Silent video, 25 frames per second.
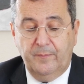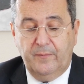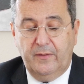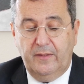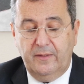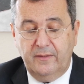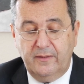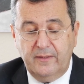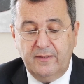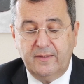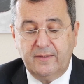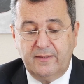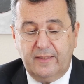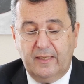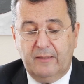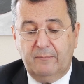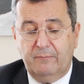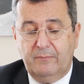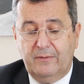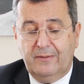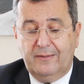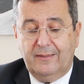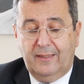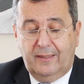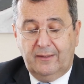And this can
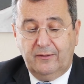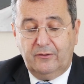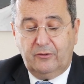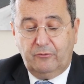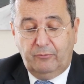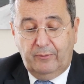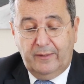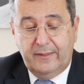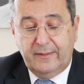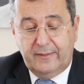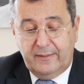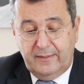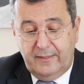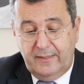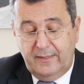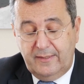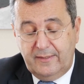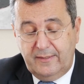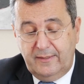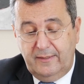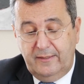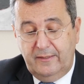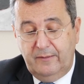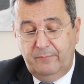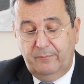be done quite
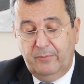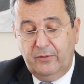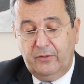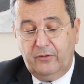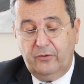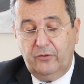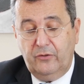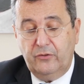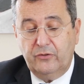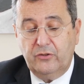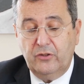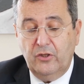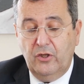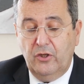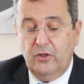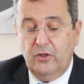easily because